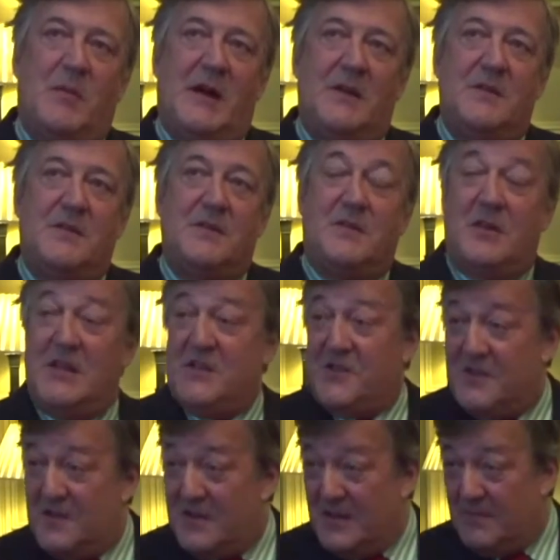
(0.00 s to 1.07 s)
about Greece
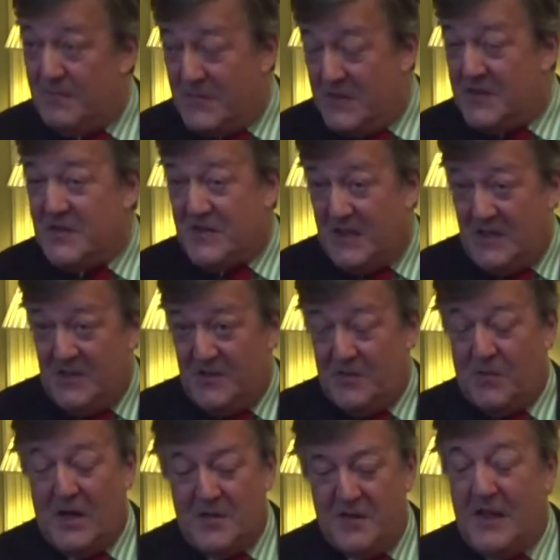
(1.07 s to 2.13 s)
and the seas
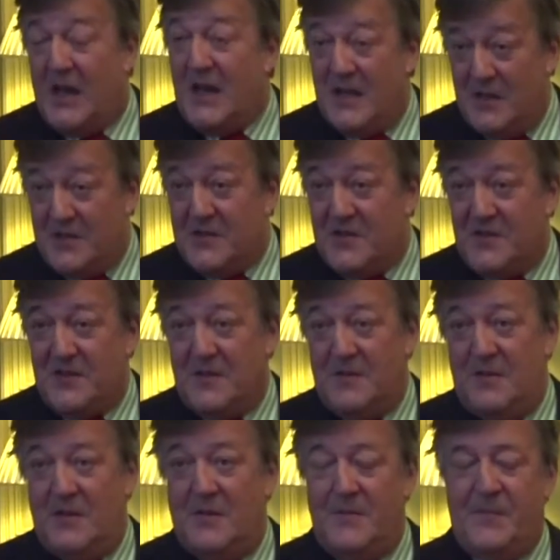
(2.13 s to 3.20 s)
around the islands.
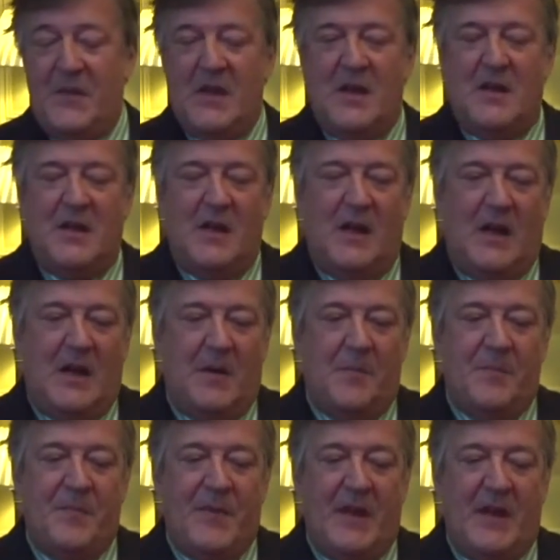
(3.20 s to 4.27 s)

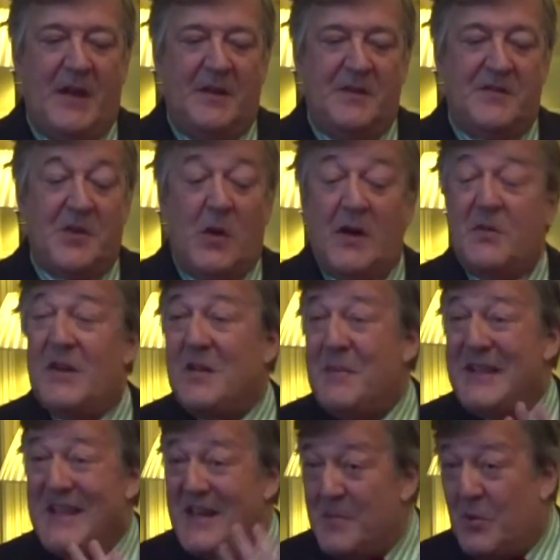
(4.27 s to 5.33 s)
And so I'd
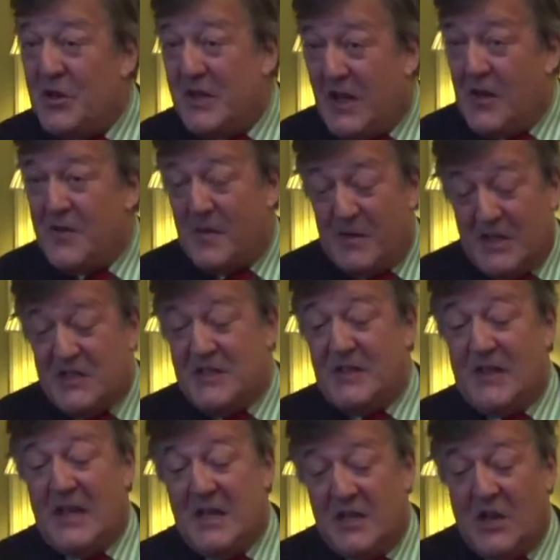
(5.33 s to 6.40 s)
recommend anybody go there, because
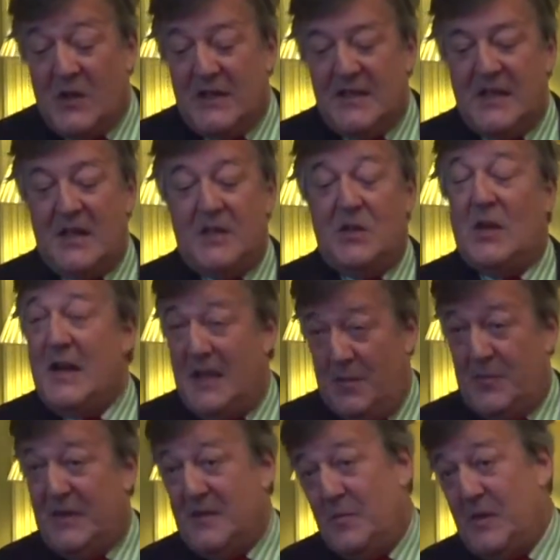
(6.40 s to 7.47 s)
in going there you're
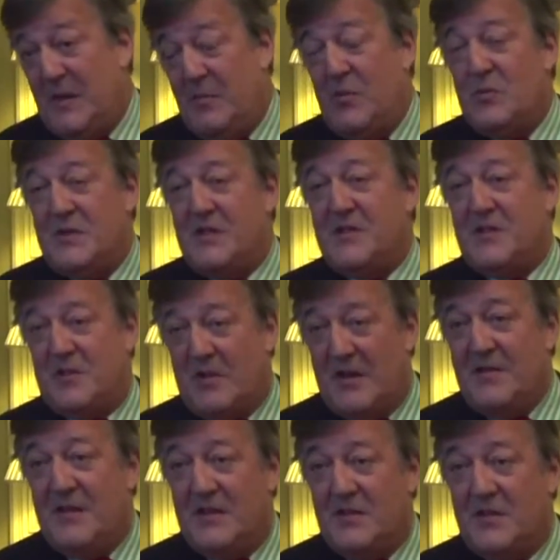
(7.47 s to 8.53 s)
helping the people, which is a
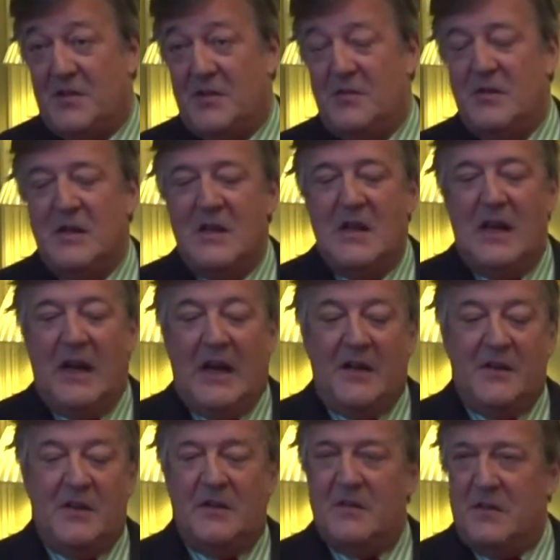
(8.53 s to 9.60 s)
great thing to do,
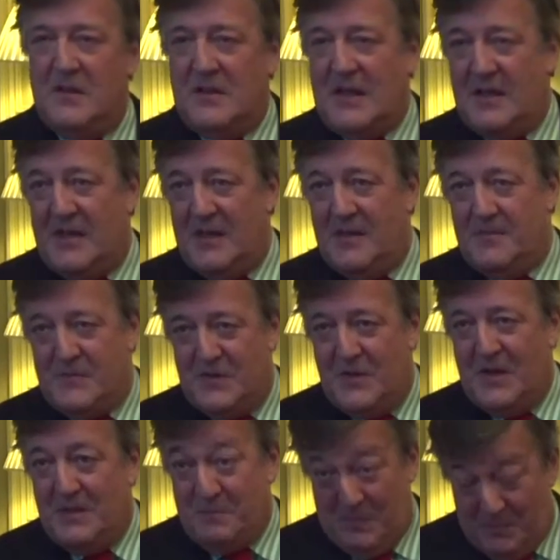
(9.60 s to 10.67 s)
and you're getting a
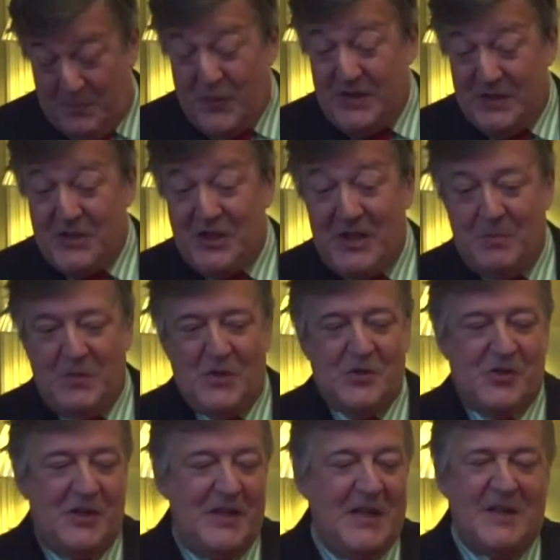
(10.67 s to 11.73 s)
pretty cheap
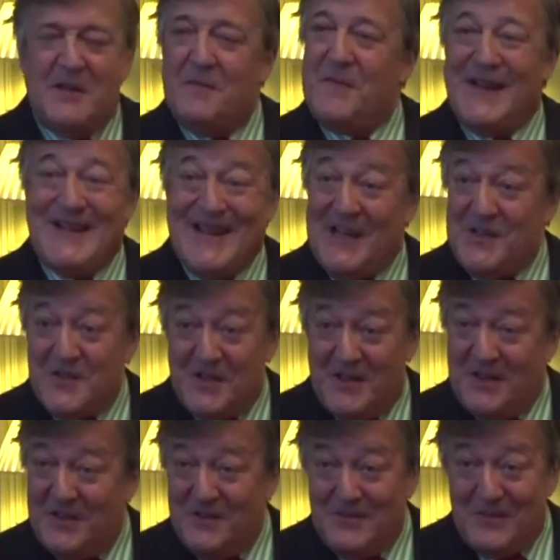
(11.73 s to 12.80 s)
usually and a fantastic
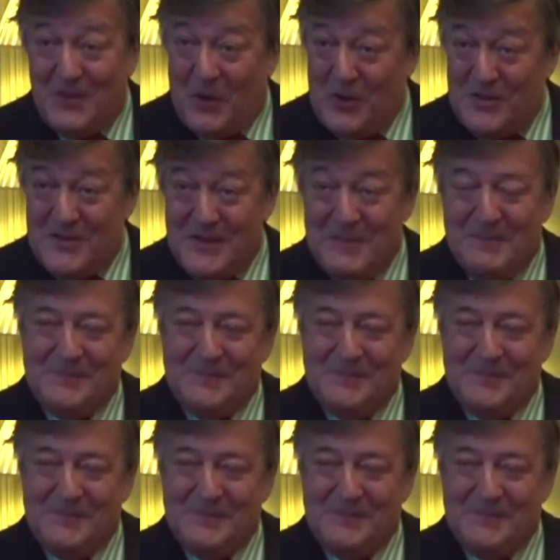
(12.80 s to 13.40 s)
holiday.